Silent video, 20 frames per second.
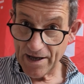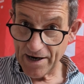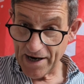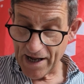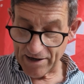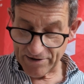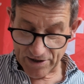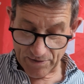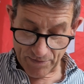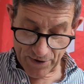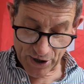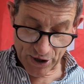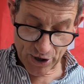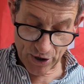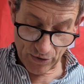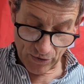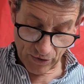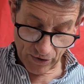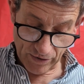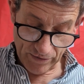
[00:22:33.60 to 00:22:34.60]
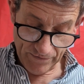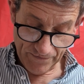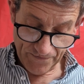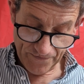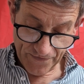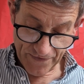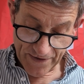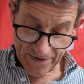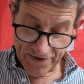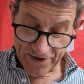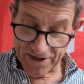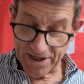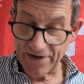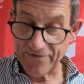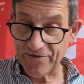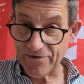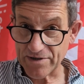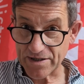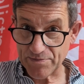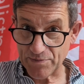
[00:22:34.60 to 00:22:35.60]
Now, to be sure, the
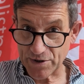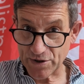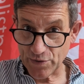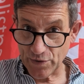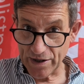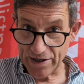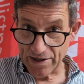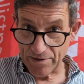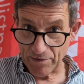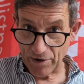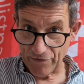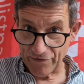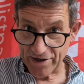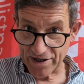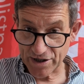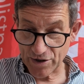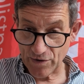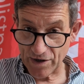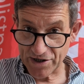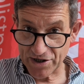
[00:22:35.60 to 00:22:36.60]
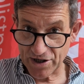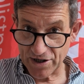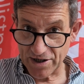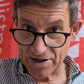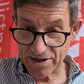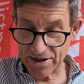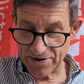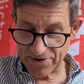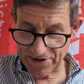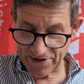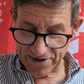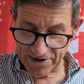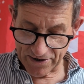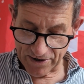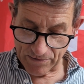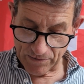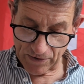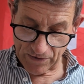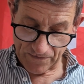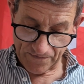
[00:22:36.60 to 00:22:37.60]
difference between them on this question is
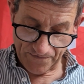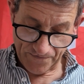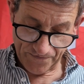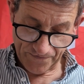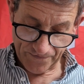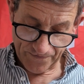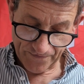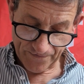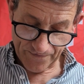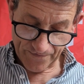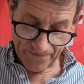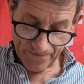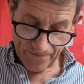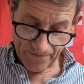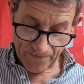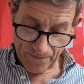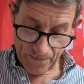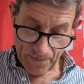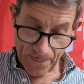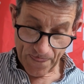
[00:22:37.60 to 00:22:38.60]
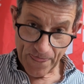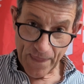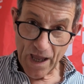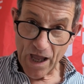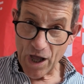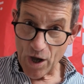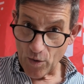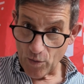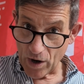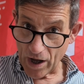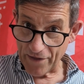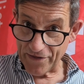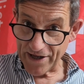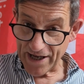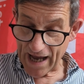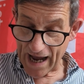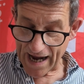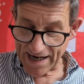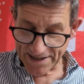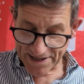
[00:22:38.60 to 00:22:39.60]
considerable. While
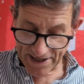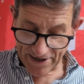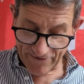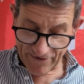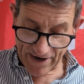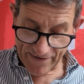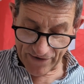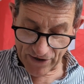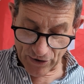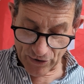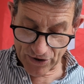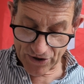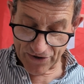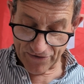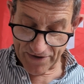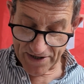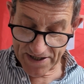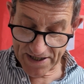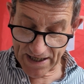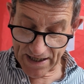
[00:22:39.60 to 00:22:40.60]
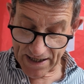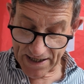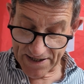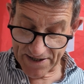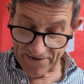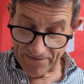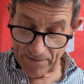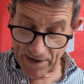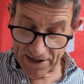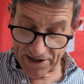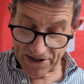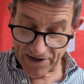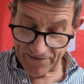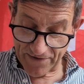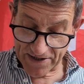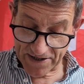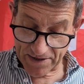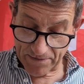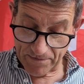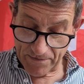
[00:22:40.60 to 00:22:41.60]
the anti-revolutionary sides of
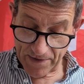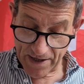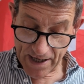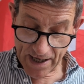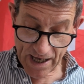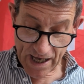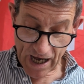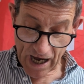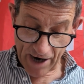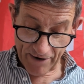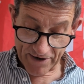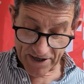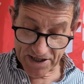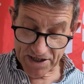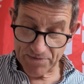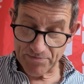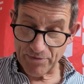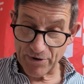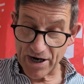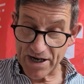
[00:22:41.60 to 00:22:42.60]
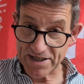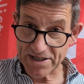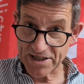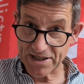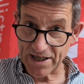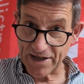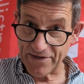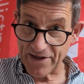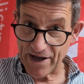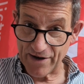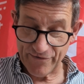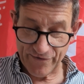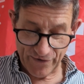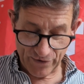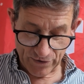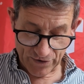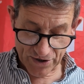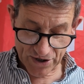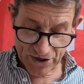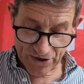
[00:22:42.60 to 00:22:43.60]
Menshevism are expressed in their
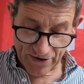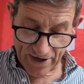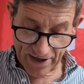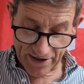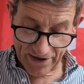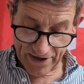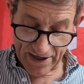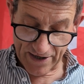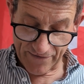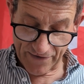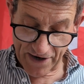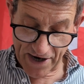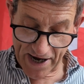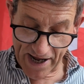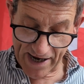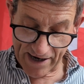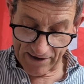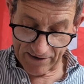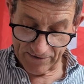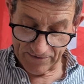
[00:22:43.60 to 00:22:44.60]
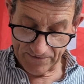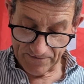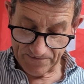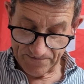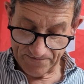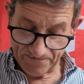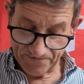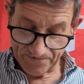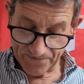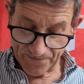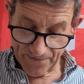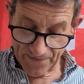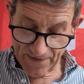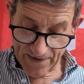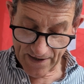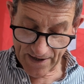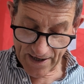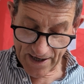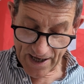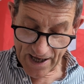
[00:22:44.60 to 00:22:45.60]
full strength even now,
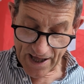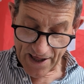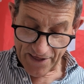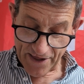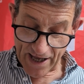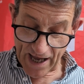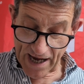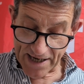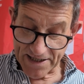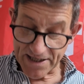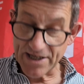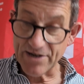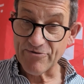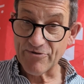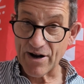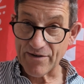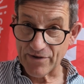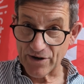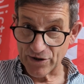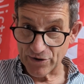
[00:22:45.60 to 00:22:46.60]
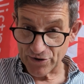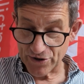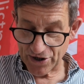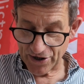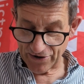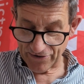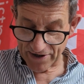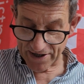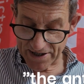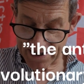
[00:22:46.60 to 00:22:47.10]
the anti-revolutionary